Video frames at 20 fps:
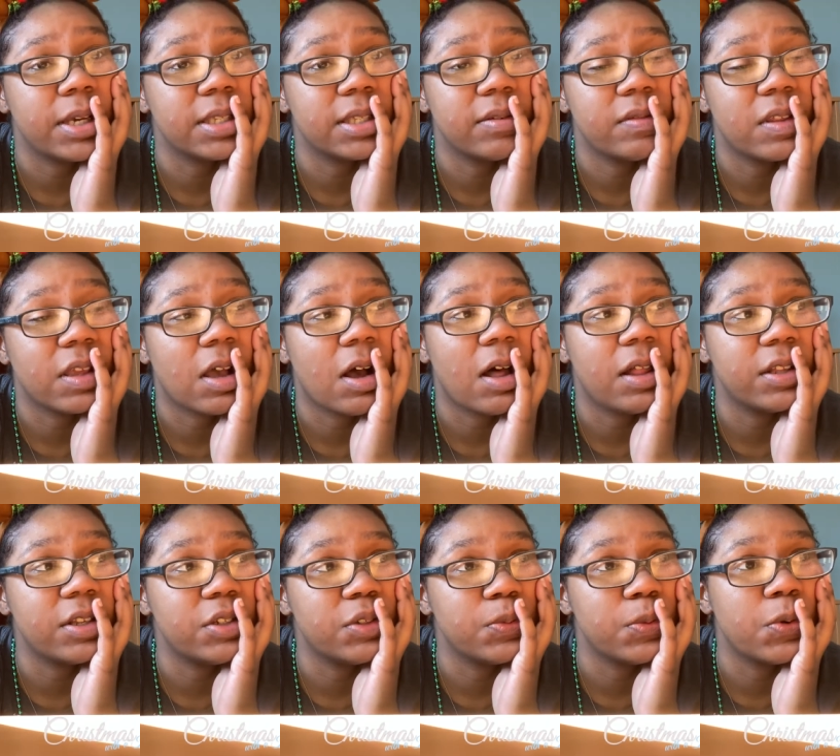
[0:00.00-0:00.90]
of the
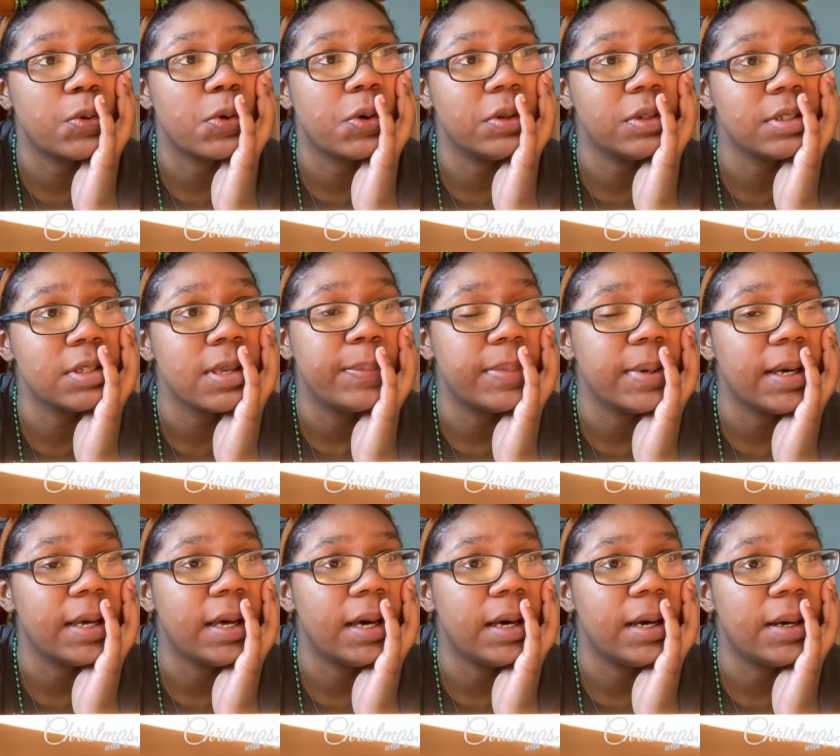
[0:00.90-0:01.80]
college rules,
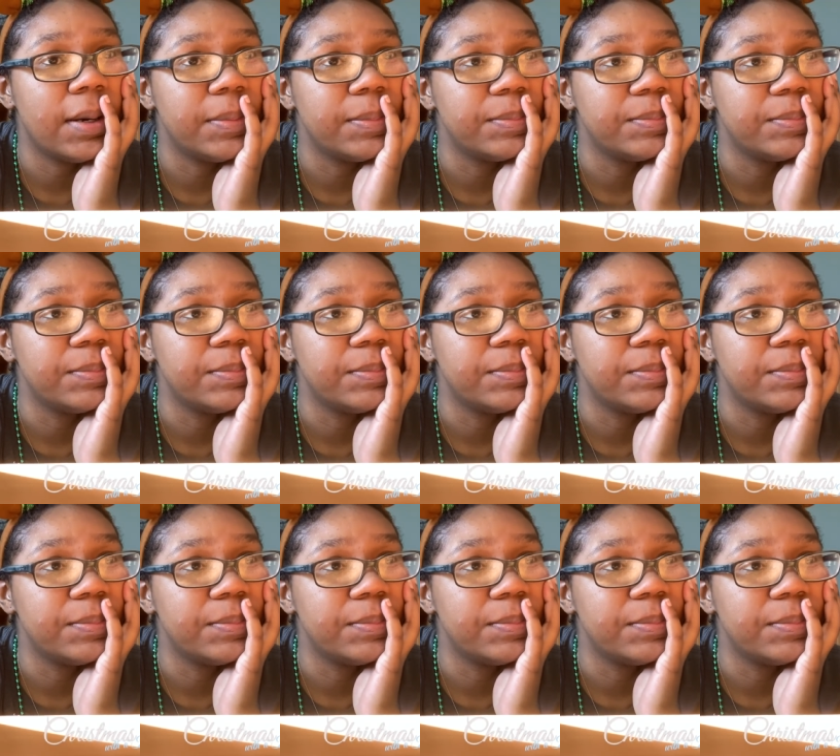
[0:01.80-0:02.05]
but um